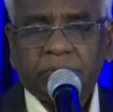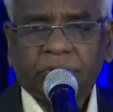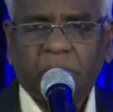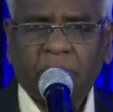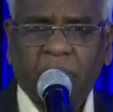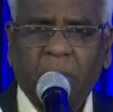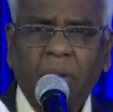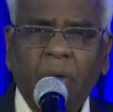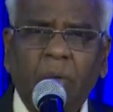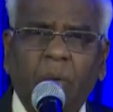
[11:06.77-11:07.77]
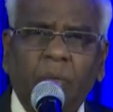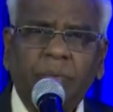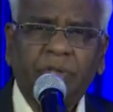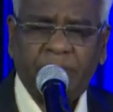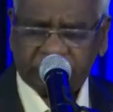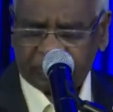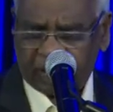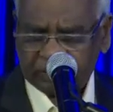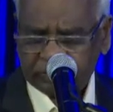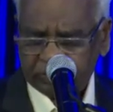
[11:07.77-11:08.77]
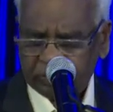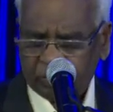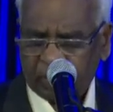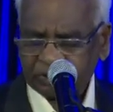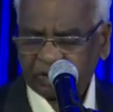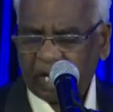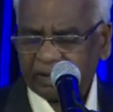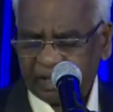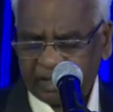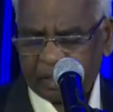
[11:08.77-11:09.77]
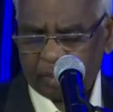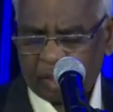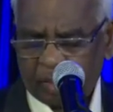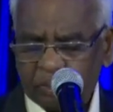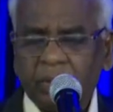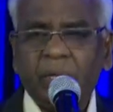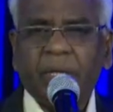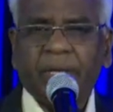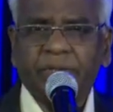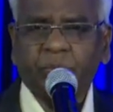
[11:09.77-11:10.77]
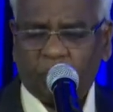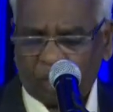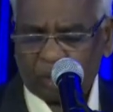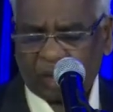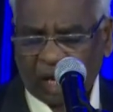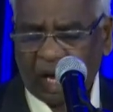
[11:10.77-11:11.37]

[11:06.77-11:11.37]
So, Jesus was talking about his own